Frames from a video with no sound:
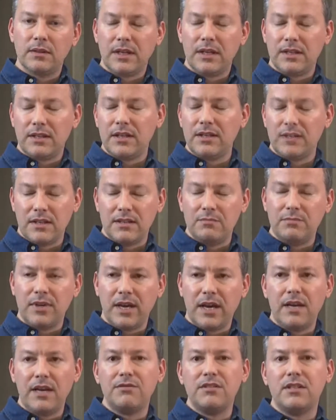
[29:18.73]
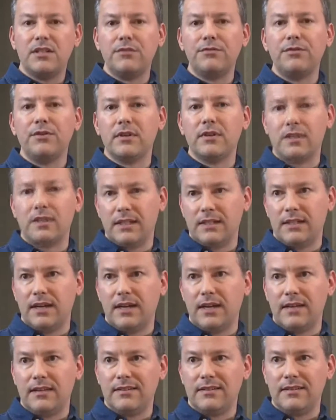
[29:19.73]
It behaves differently
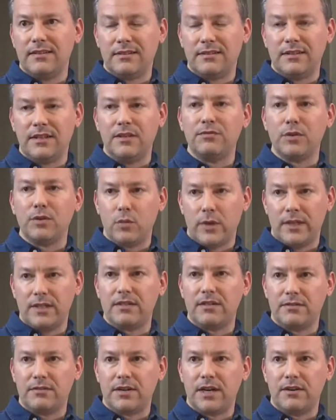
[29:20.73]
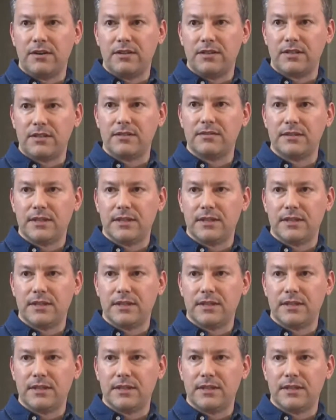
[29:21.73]
than an influenza virus.